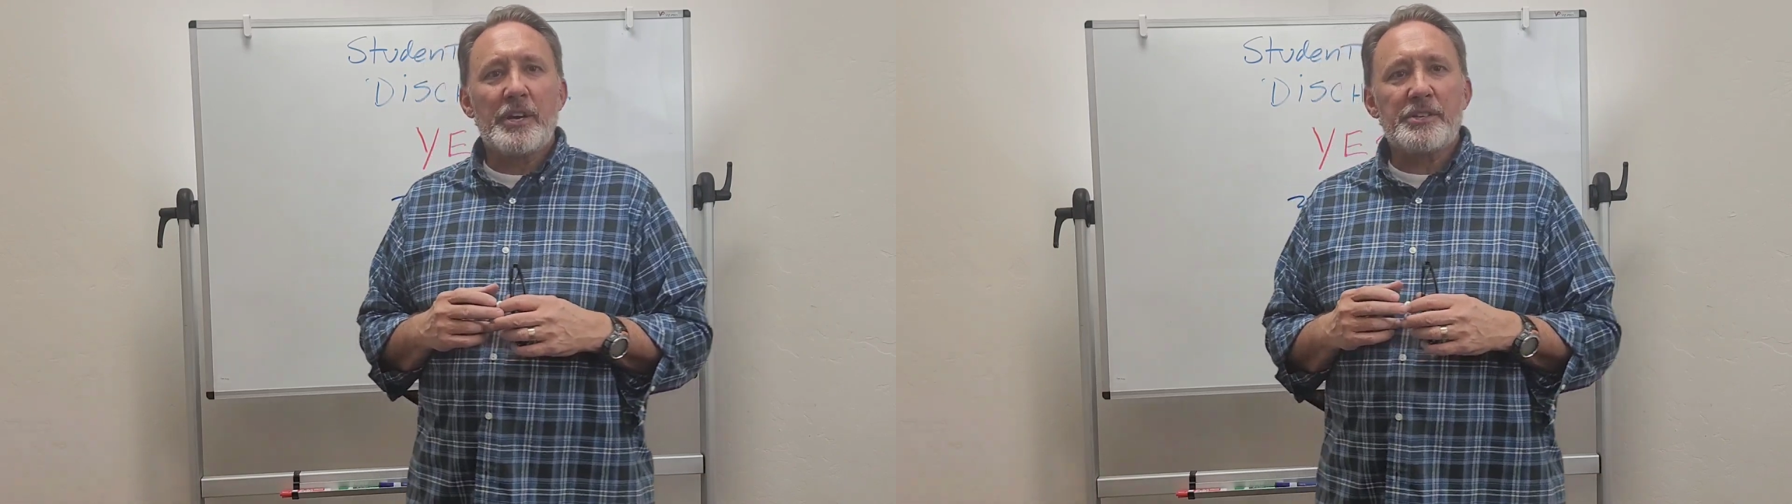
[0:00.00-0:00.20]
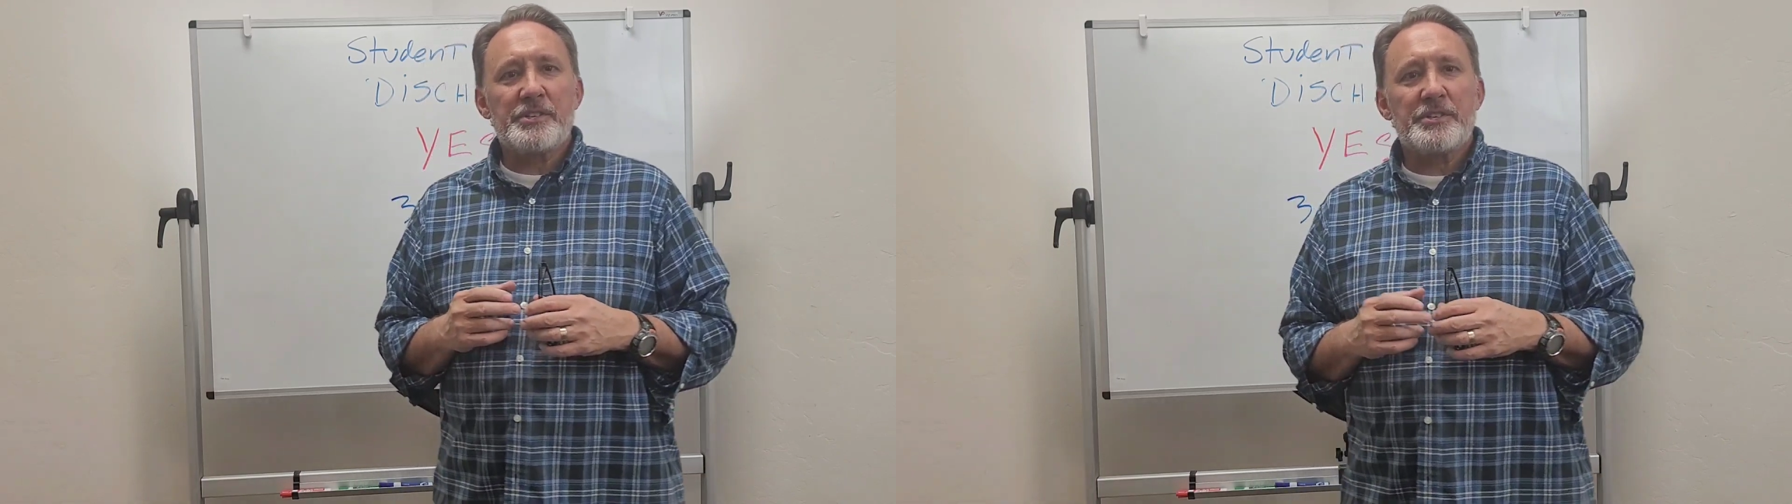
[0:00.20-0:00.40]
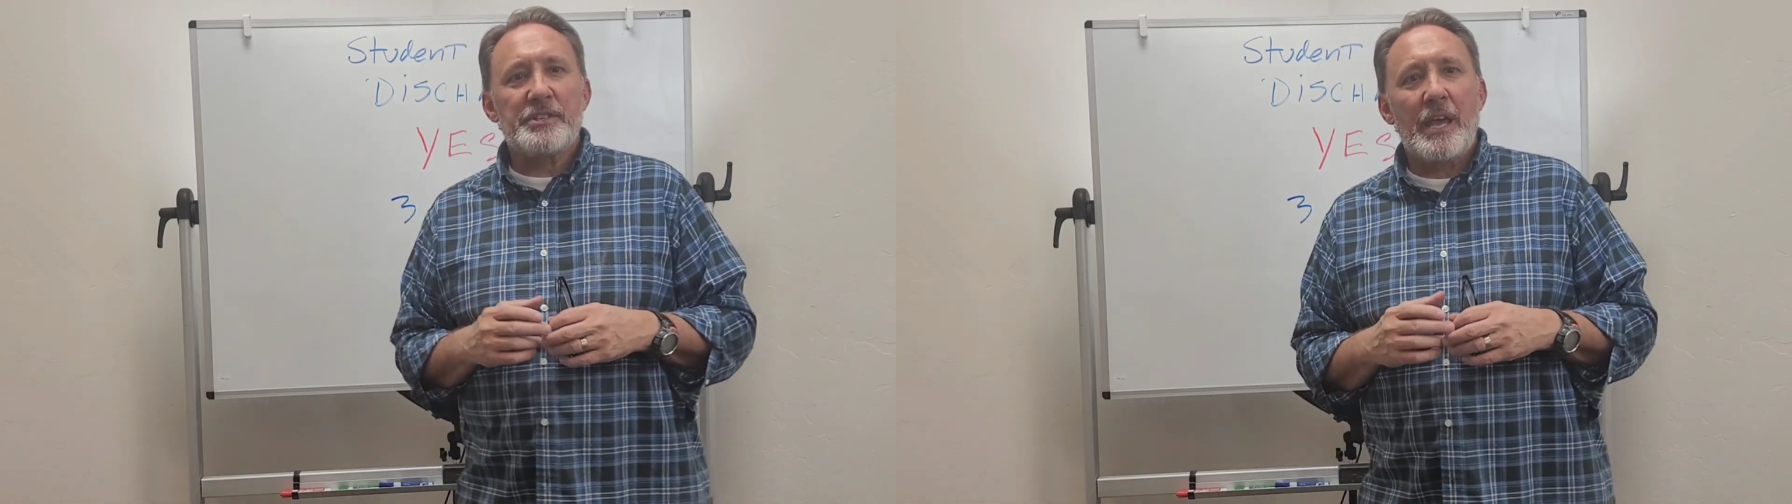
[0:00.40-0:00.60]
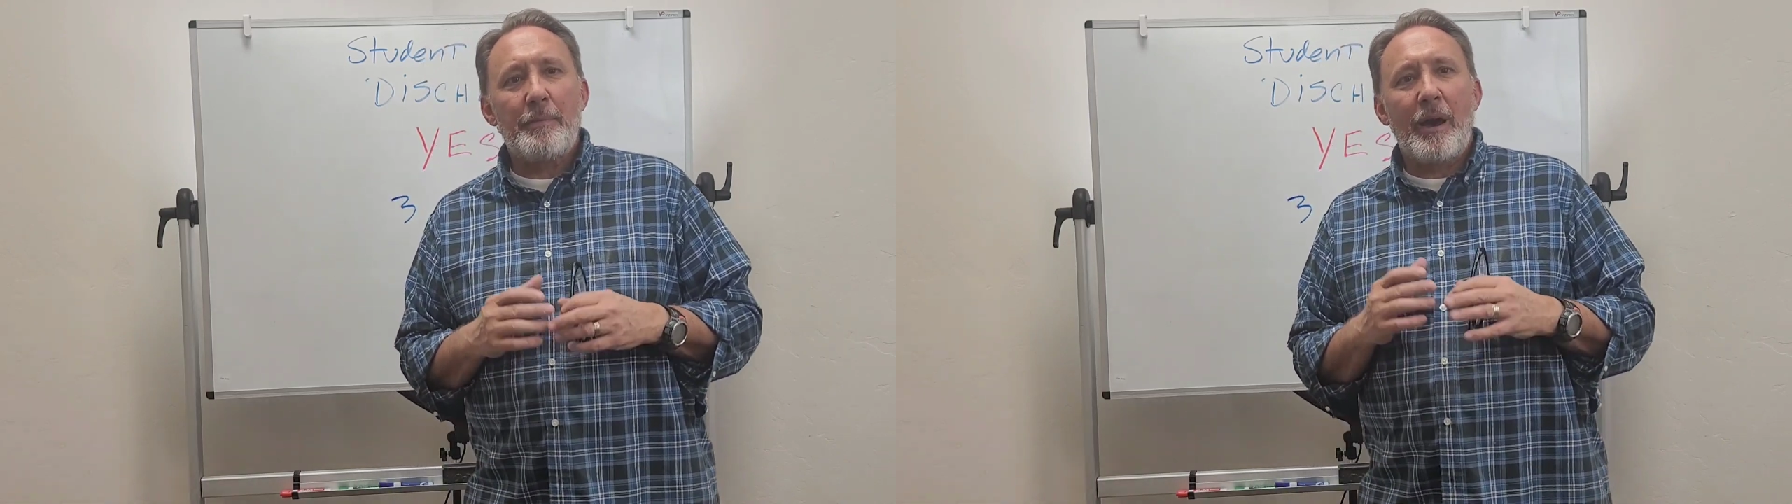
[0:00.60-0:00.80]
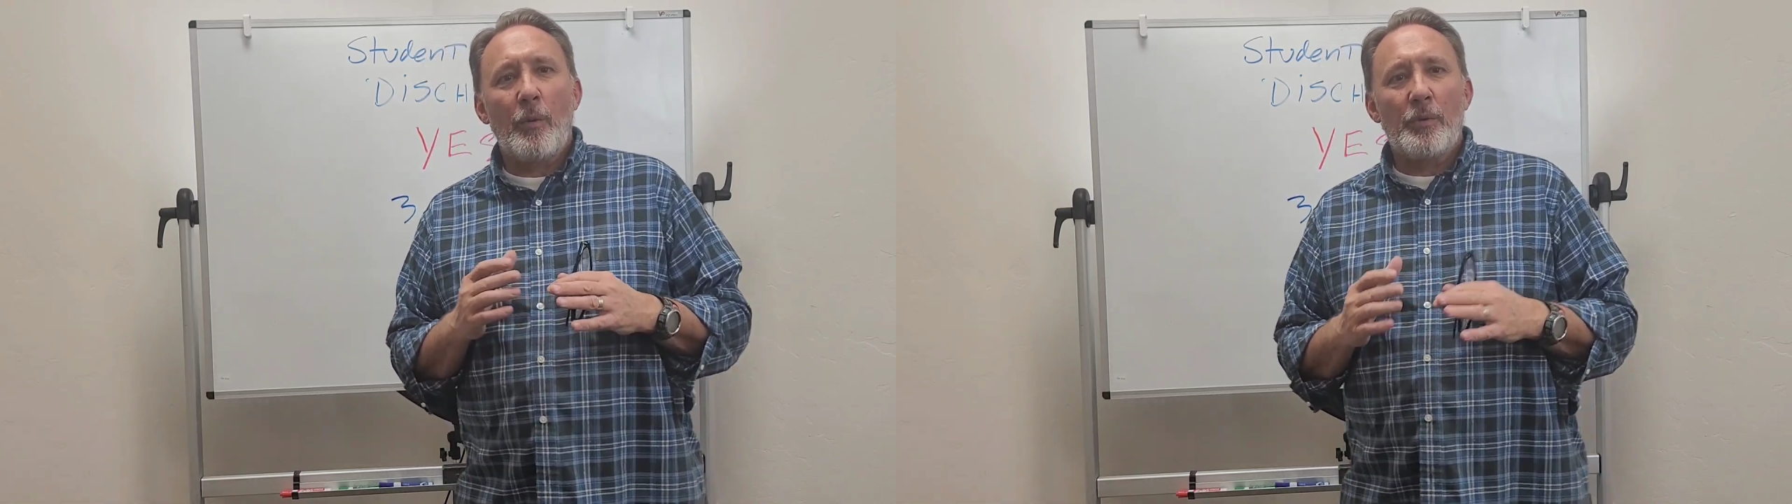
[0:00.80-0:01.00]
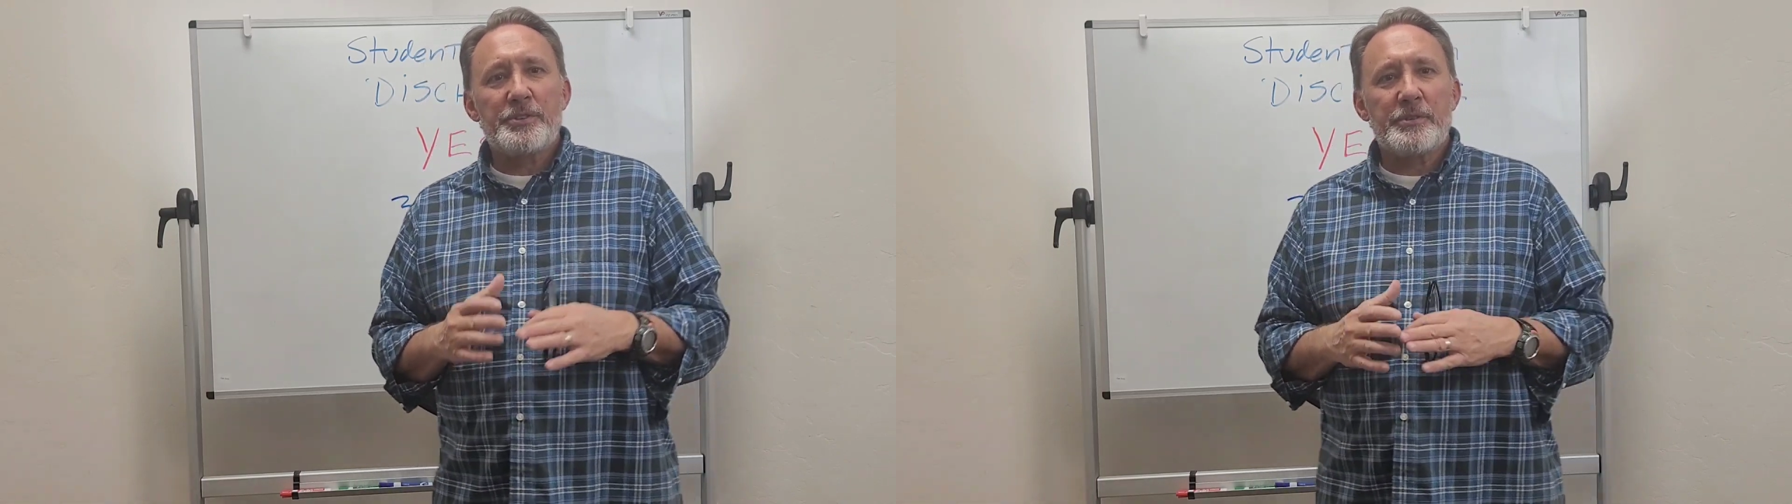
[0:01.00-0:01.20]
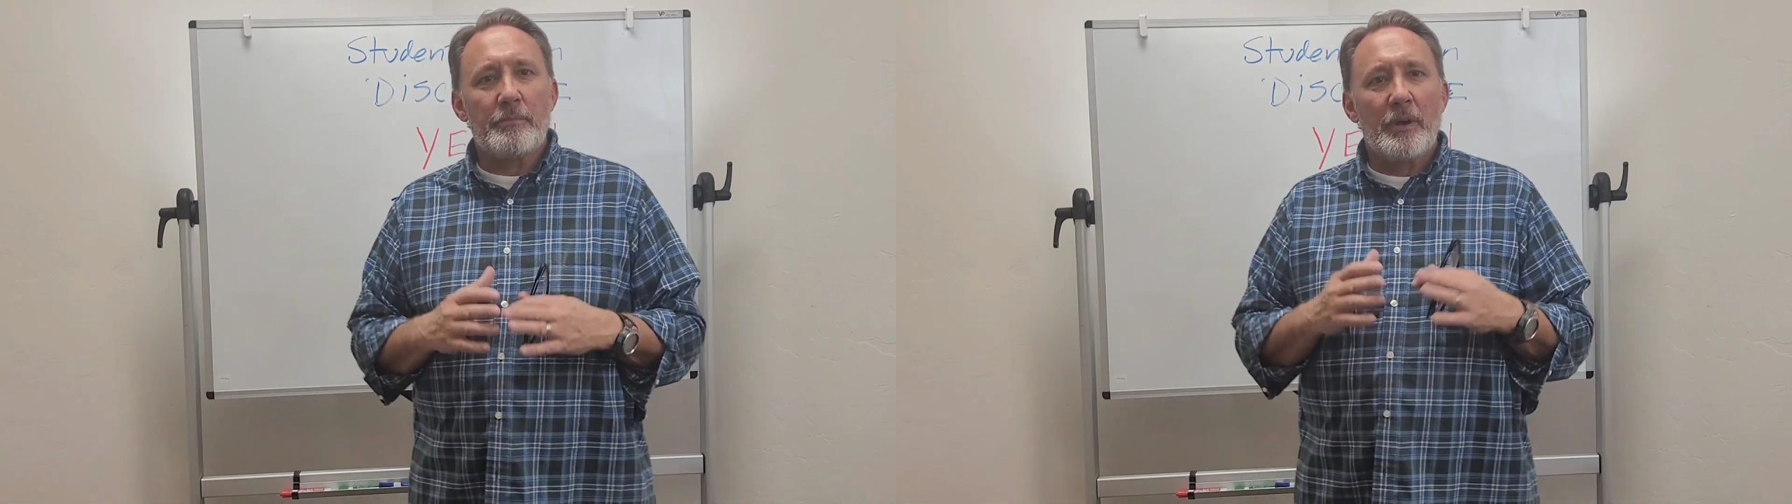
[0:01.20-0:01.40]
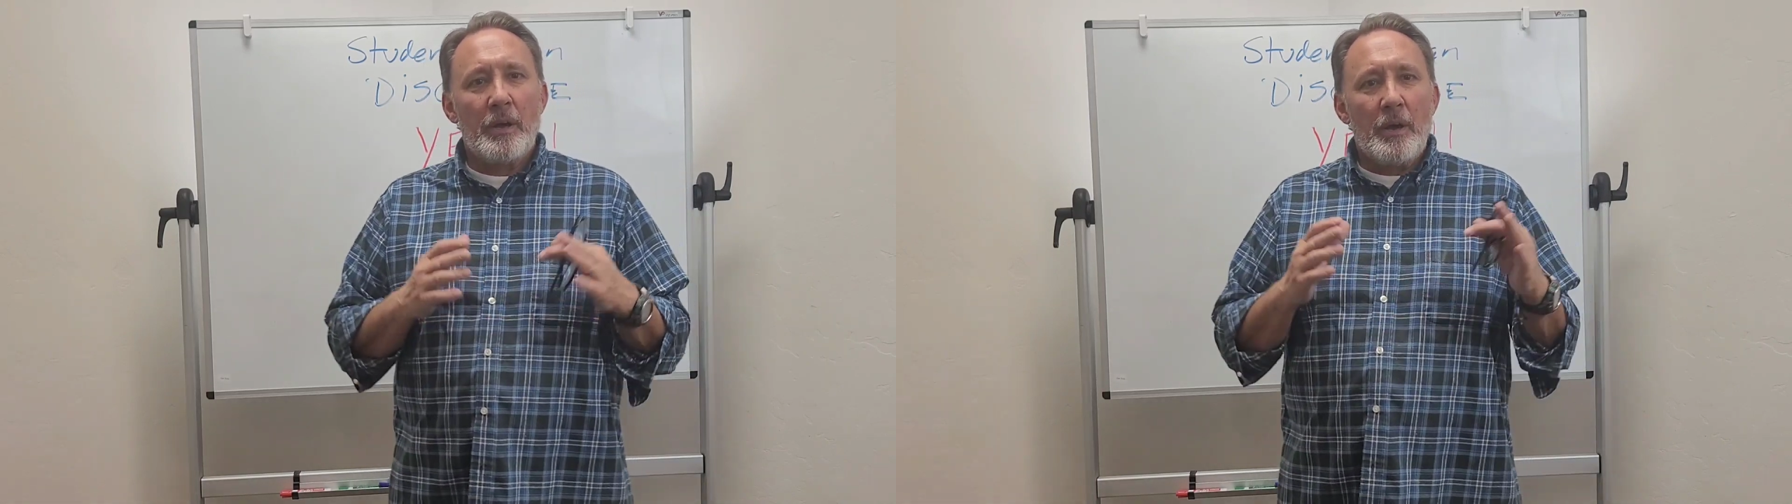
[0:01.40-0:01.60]
Justice came out with
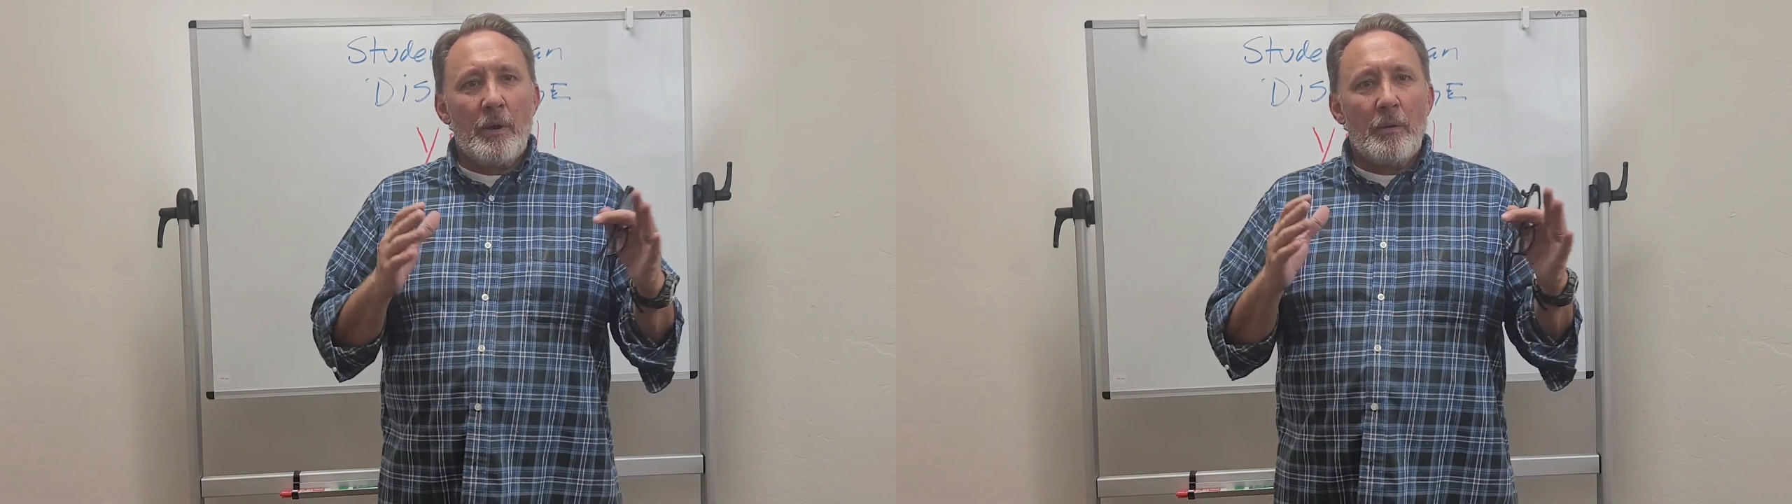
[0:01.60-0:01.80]
some